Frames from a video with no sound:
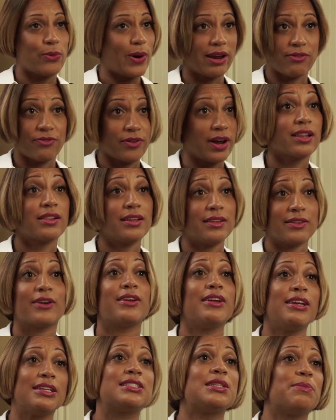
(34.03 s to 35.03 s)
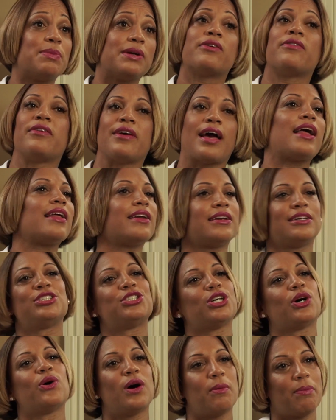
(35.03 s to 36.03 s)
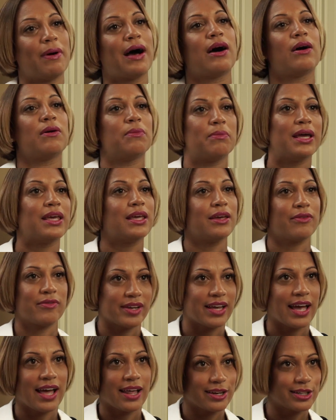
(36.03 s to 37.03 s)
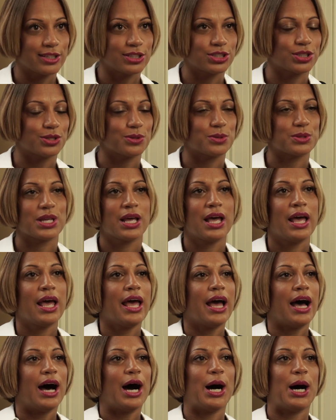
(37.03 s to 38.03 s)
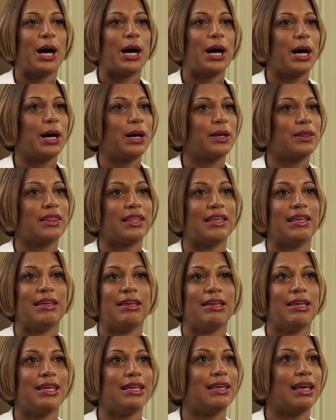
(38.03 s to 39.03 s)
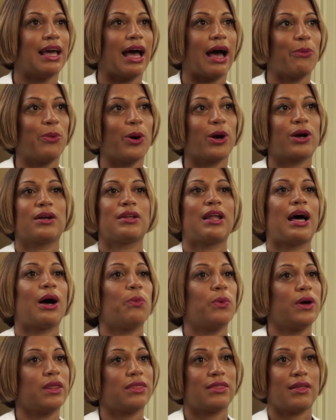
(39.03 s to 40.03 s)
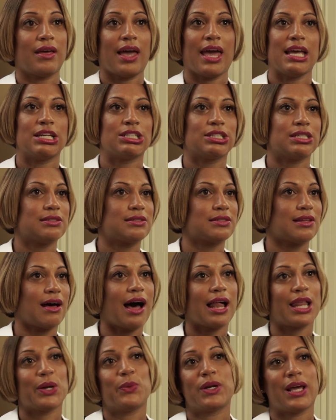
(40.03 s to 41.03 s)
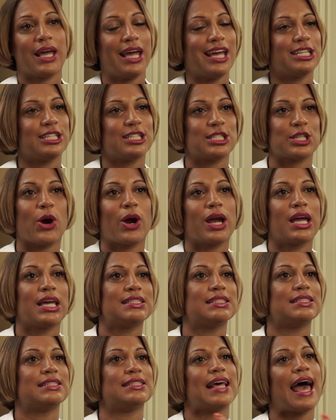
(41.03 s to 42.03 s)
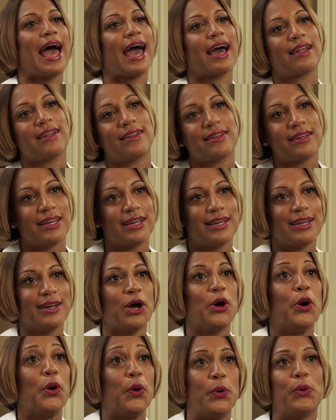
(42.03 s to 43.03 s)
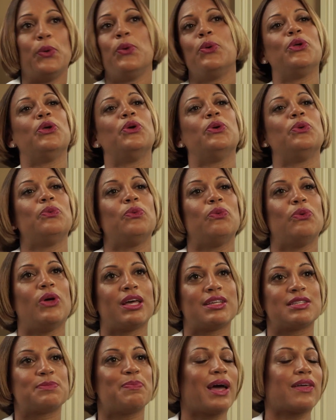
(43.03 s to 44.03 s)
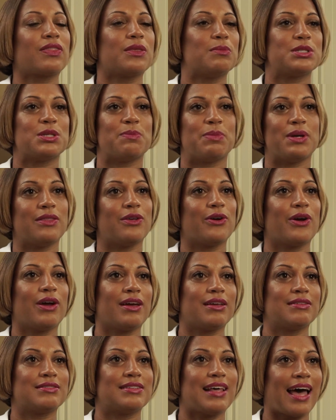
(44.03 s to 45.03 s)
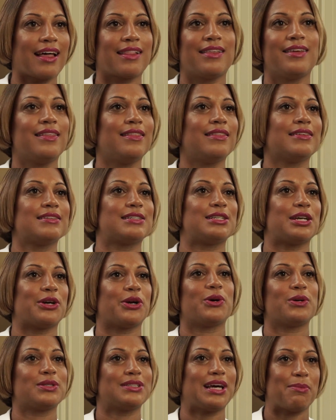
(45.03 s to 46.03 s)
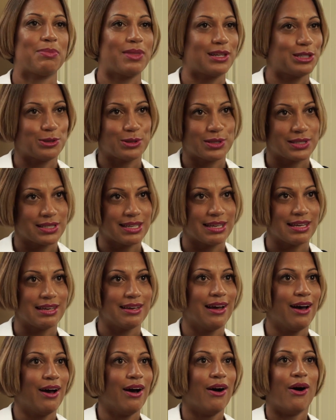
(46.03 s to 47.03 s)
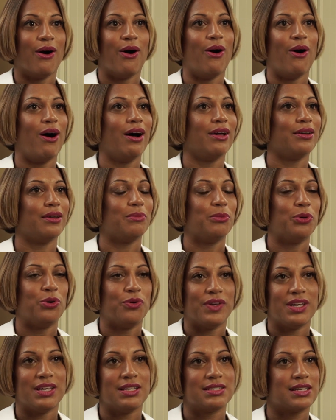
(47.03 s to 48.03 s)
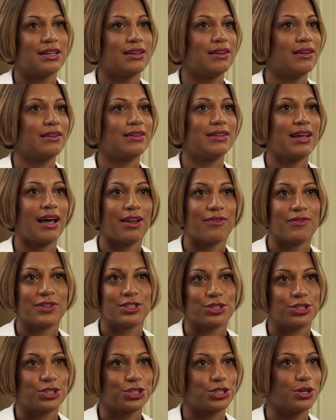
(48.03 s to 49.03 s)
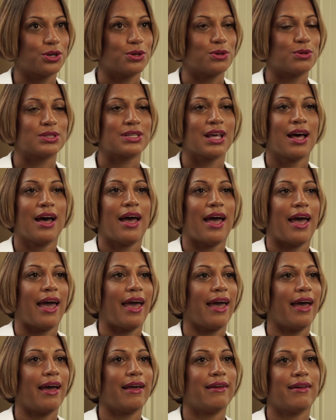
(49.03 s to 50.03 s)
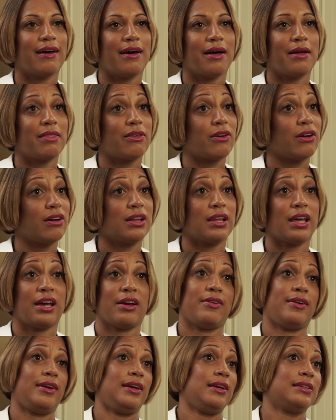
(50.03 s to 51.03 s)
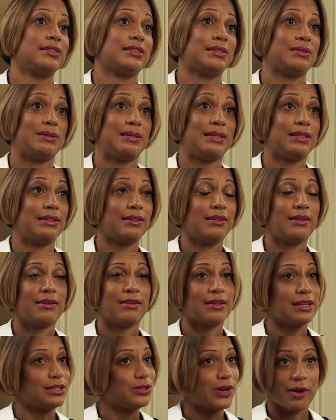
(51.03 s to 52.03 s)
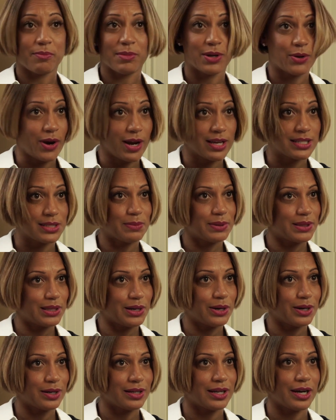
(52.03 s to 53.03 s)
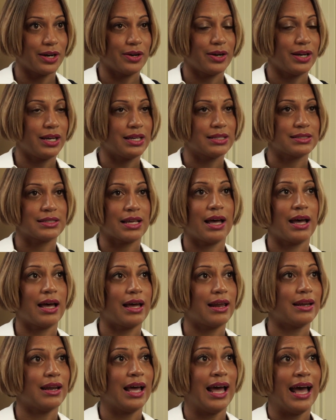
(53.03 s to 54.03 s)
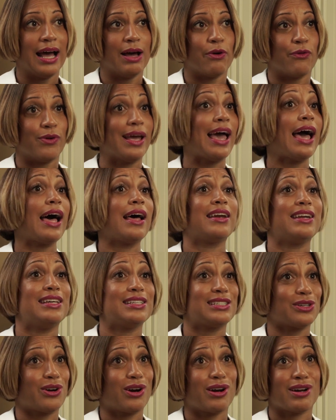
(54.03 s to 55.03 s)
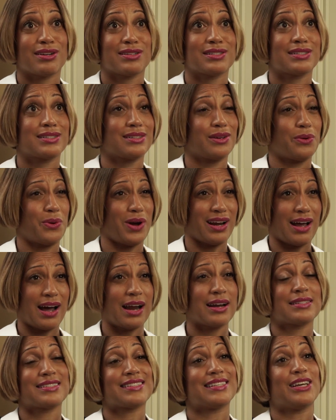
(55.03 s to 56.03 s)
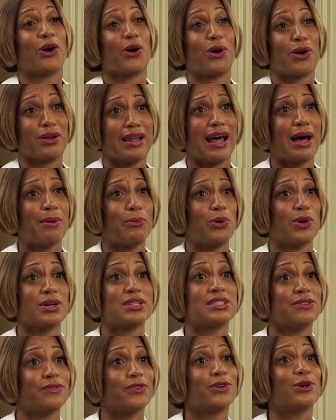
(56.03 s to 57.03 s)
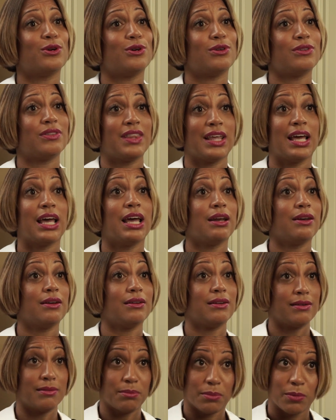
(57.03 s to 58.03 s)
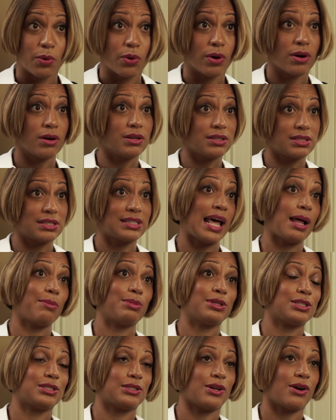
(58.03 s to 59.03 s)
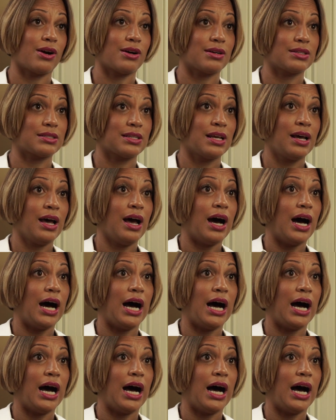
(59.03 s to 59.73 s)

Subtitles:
Quite frankly, there needs to be a reality show about making reality shows. I work a lot with the agents. The Hollywood agents are exactly who you expect them to be. They're exactly the stereotype that you see on movies and television shows, and they're hilarious. They drive me crazy, but they're hilarious. And reality stars, quite honestly, are a lot more difficult than more established stars,